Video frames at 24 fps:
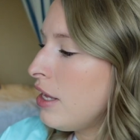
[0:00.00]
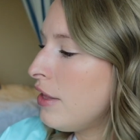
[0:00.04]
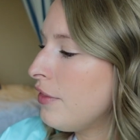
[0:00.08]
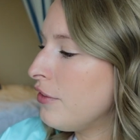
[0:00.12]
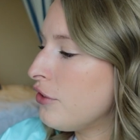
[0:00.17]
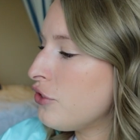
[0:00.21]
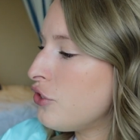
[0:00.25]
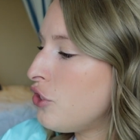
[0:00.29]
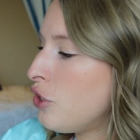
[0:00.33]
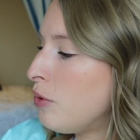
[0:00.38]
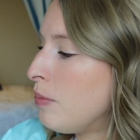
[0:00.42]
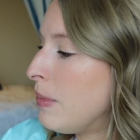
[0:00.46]

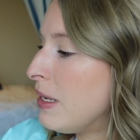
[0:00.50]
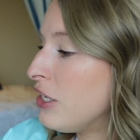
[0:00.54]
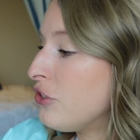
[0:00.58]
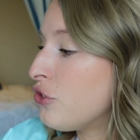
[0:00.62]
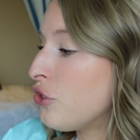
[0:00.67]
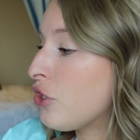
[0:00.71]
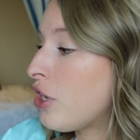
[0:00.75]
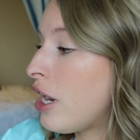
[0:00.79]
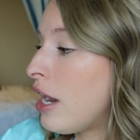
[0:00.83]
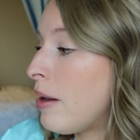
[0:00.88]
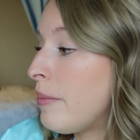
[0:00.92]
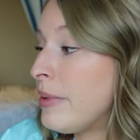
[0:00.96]
there's no major
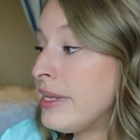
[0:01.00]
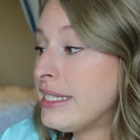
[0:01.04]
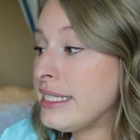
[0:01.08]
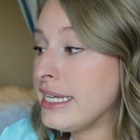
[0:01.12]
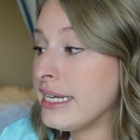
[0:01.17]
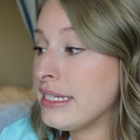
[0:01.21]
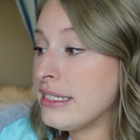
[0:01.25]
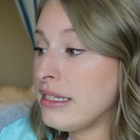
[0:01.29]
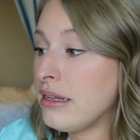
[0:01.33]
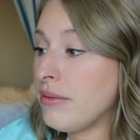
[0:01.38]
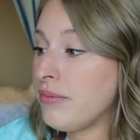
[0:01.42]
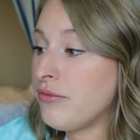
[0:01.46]
comments
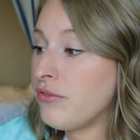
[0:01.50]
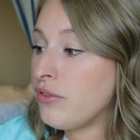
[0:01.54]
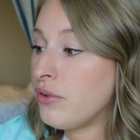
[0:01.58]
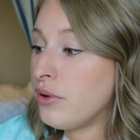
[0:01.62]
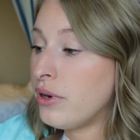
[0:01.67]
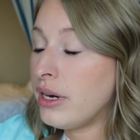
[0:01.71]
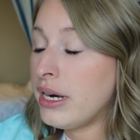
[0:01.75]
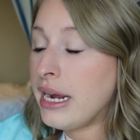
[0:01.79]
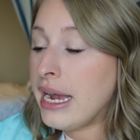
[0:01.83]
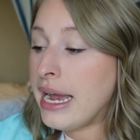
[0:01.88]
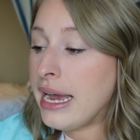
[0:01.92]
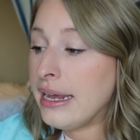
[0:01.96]
except
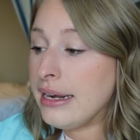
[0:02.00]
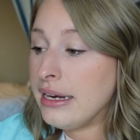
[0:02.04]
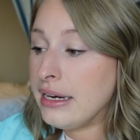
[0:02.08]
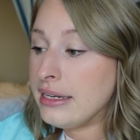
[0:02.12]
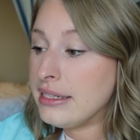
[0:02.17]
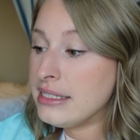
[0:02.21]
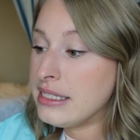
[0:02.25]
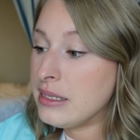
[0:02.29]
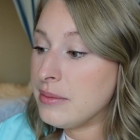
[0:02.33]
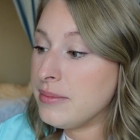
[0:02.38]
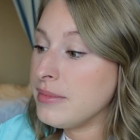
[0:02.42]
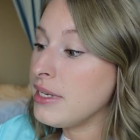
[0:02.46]
for adding
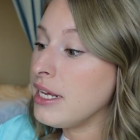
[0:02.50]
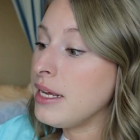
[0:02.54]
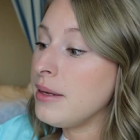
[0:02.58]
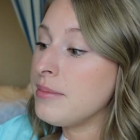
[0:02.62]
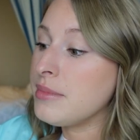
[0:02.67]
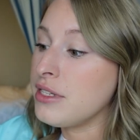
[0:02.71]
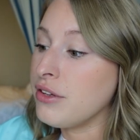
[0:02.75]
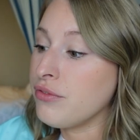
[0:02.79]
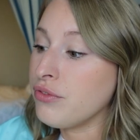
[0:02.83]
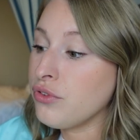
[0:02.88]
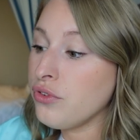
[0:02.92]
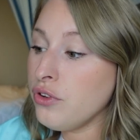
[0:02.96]
some names
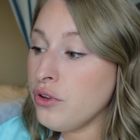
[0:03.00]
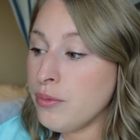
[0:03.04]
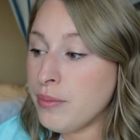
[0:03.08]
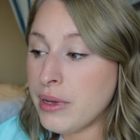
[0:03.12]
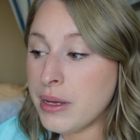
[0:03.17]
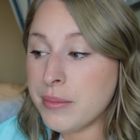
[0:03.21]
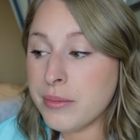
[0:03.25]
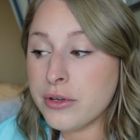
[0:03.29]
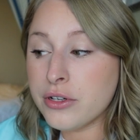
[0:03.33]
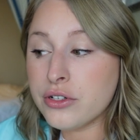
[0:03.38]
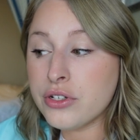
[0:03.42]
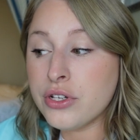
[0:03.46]
of crew
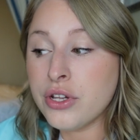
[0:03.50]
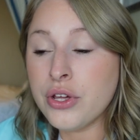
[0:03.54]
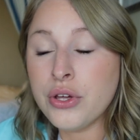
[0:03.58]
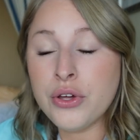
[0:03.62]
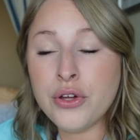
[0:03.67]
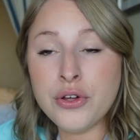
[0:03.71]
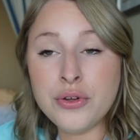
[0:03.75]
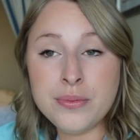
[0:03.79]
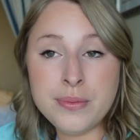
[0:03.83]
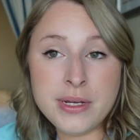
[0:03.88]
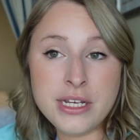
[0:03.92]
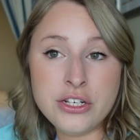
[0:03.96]
members
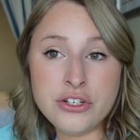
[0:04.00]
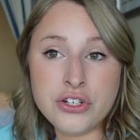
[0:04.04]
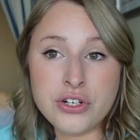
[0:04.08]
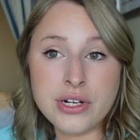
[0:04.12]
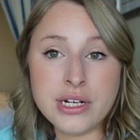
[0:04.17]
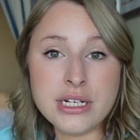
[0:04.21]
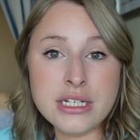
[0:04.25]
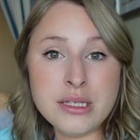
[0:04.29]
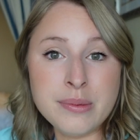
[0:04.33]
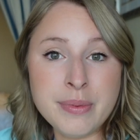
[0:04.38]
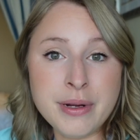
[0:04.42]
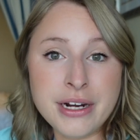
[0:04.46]
who made your
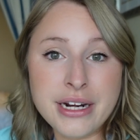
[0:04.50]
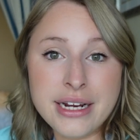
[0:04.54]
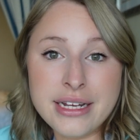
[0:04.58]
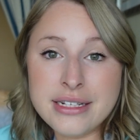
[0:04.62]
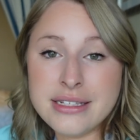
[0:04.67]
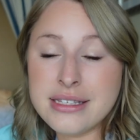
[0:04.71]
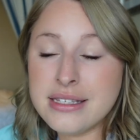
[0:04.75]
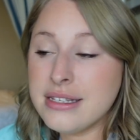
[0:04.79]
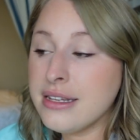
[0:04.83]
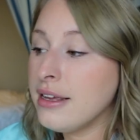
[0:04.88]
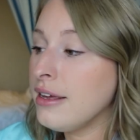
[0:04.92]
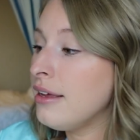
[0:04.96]

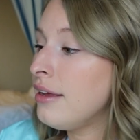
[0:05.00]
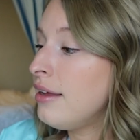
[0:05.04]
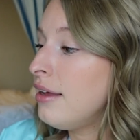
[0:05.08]
experience